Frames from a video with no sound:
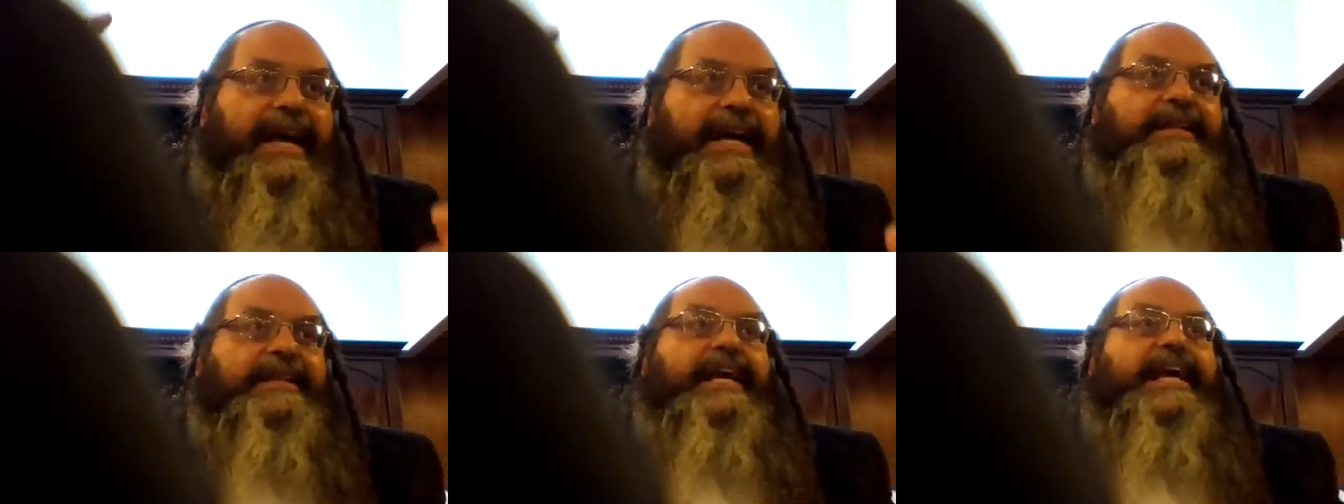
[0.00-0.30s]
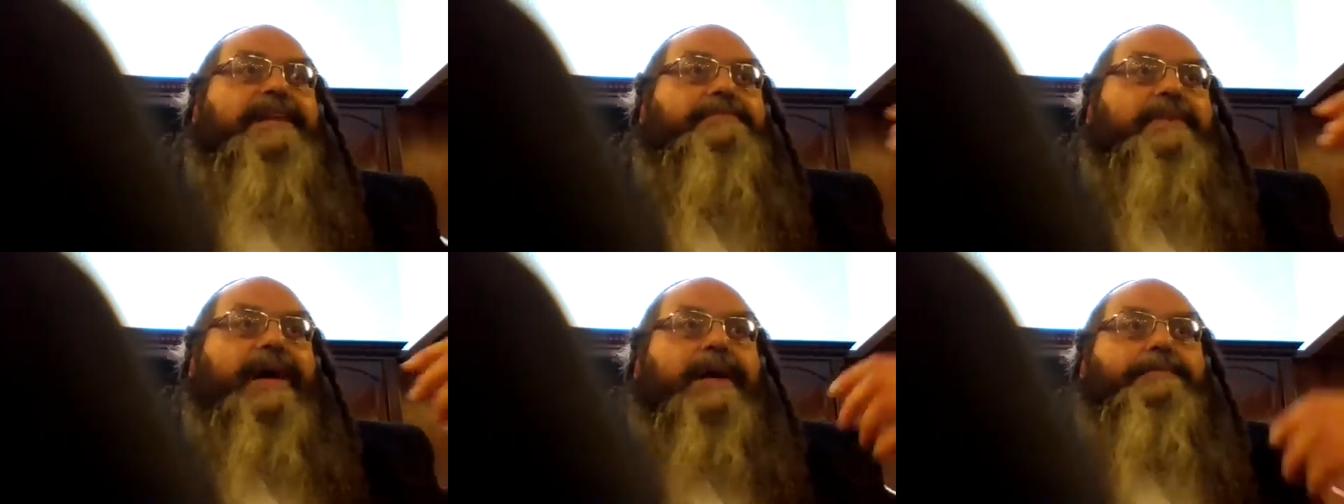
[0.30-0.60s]

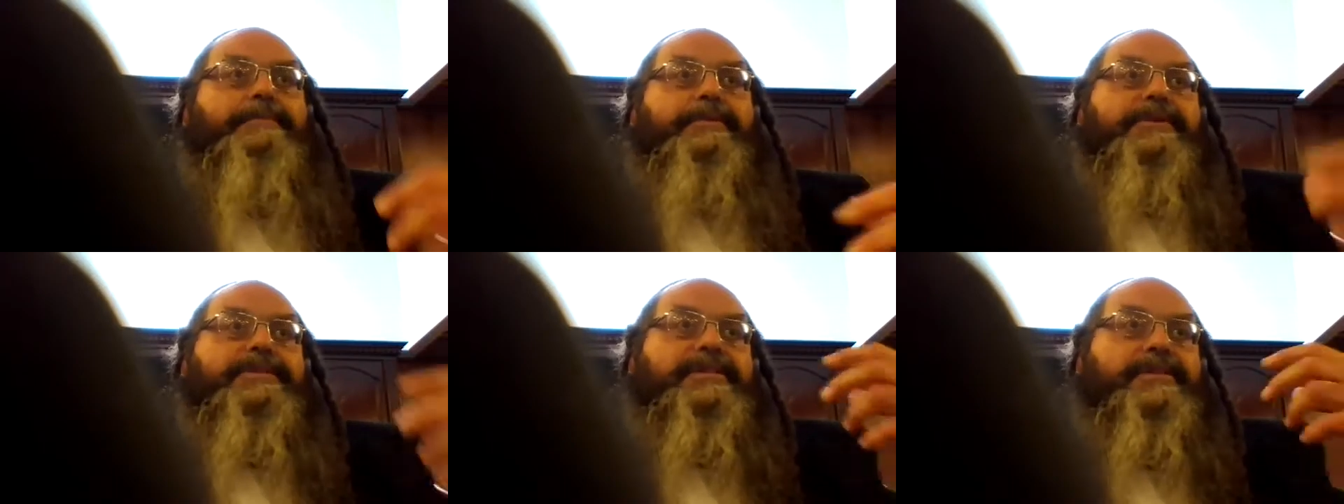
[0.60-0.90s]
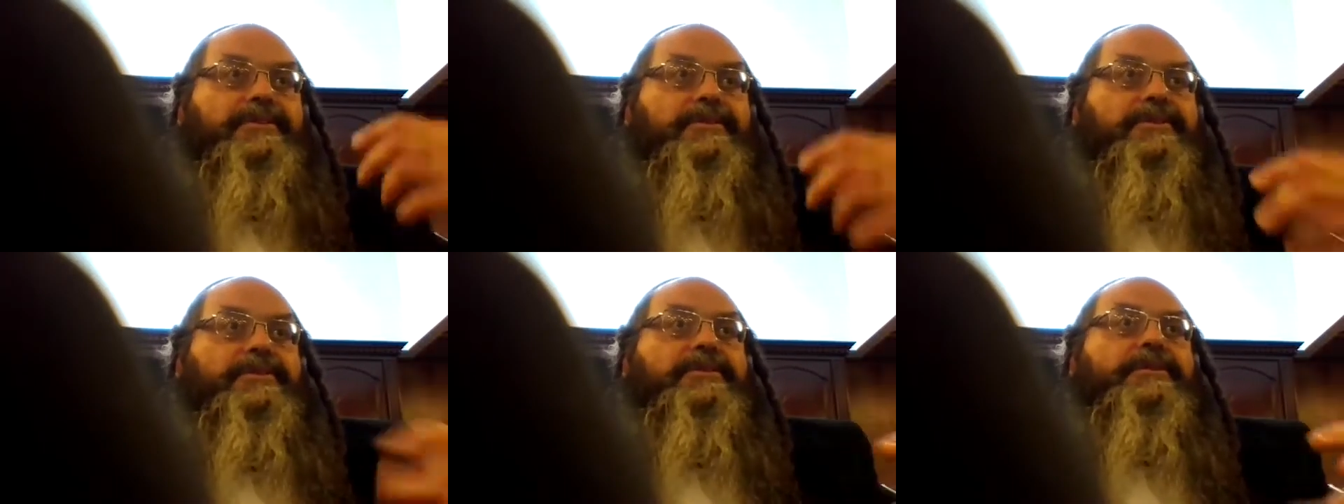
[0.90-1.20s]
light in my
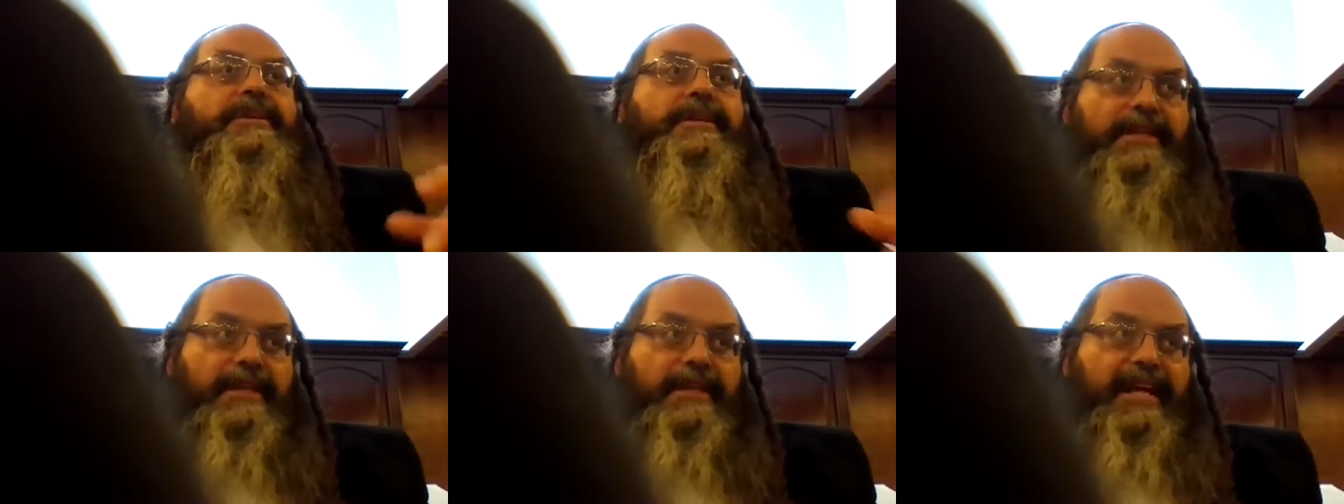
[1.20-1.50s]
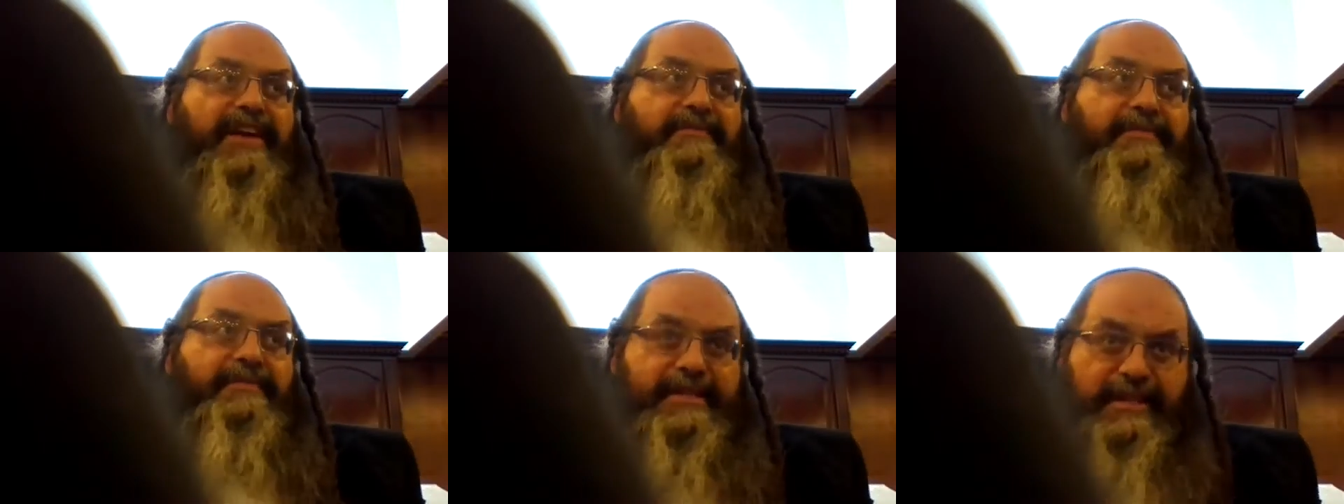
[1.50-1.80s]
personal
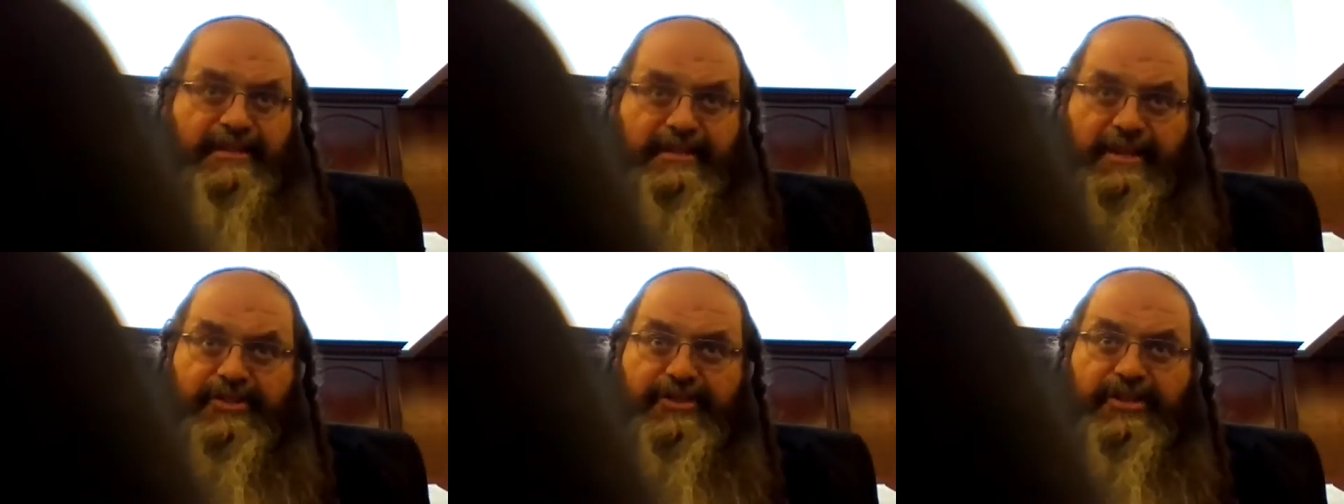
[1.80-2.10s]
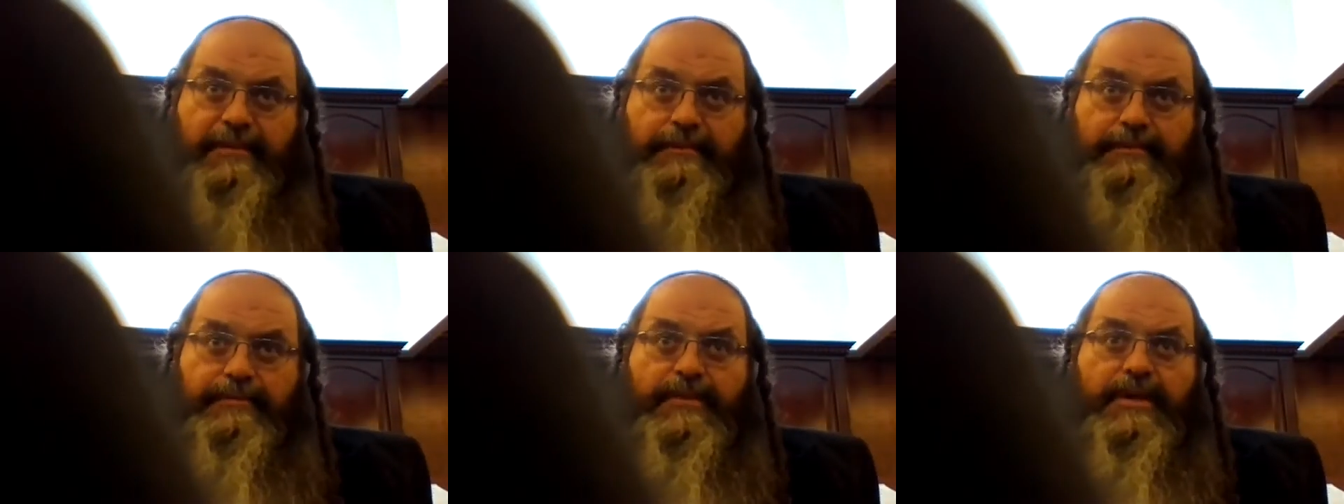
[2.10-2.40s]
life, Bezat
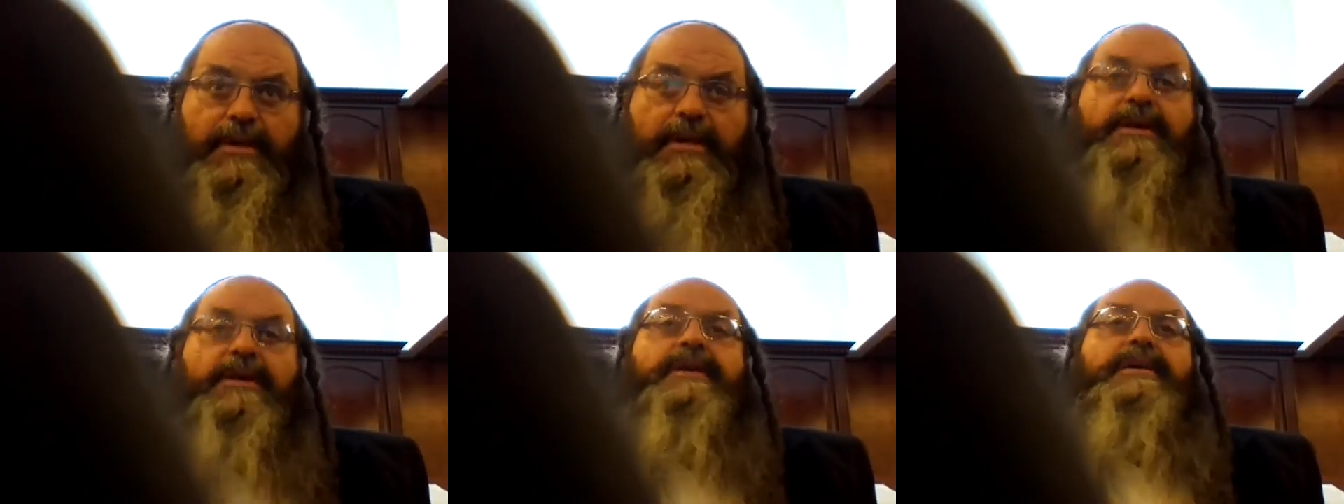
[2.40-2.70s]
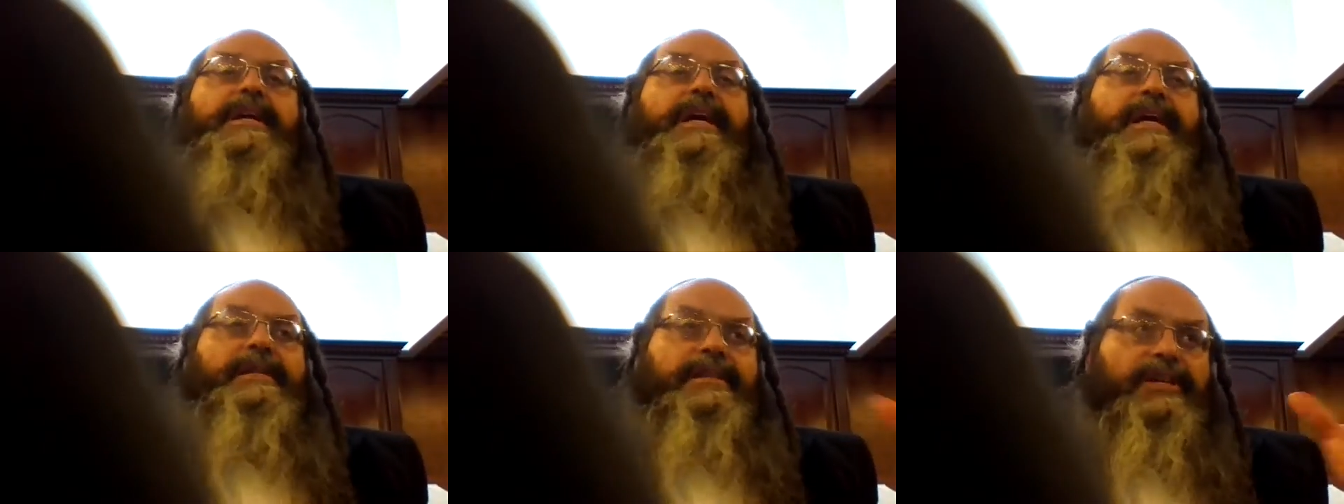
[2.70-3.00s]
Hashem.
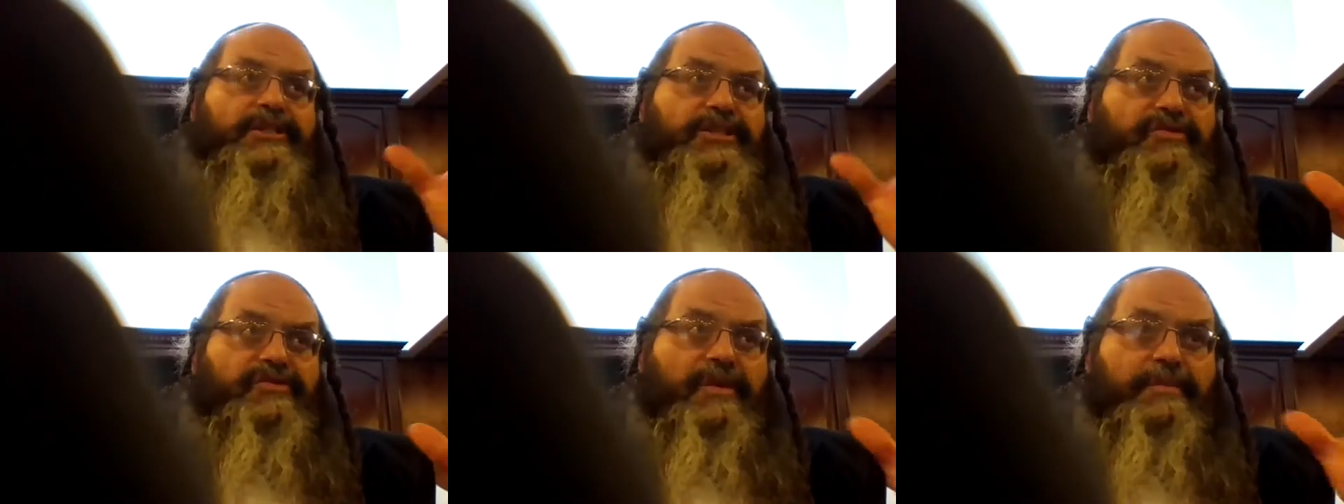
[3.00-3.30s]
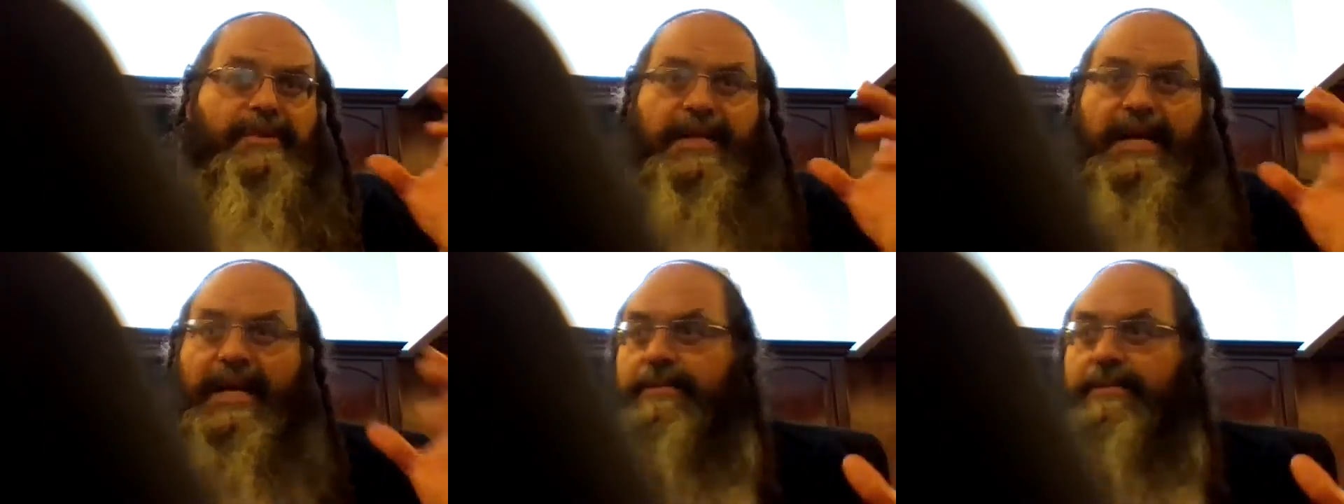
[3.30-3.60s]
He teaches Rabbi